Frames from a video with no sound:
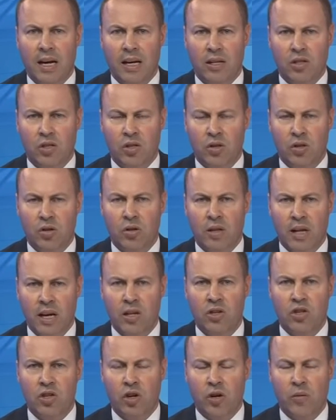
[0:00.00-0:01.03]
to do their
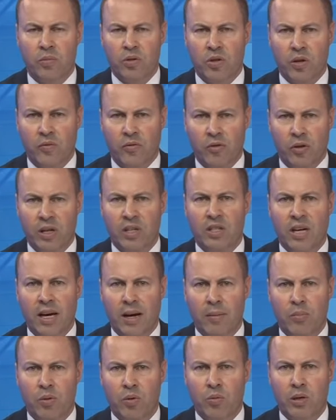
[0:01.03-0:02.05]
job. So, for
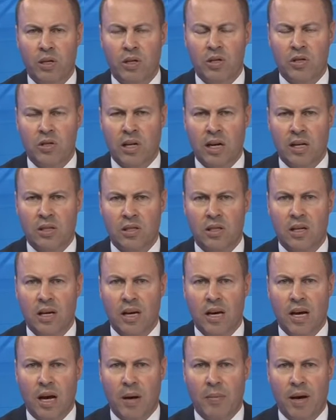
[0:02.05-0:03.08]
example, we discussed
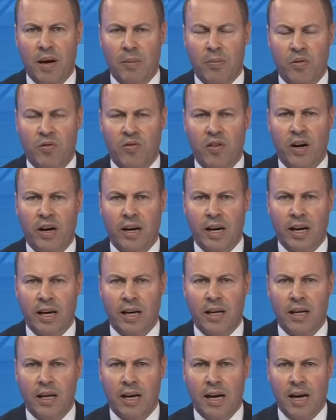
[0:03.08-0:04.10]
about
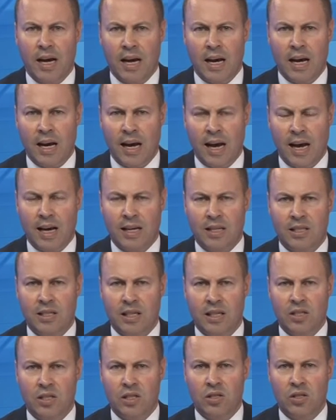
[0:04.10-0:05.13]
providing
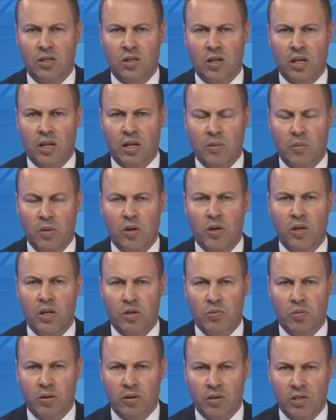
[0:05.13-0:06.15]
access into the
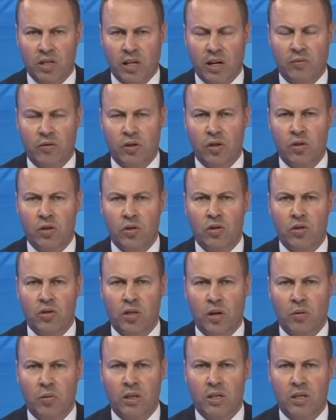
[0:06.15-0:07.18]
communities where it's safe to do so. We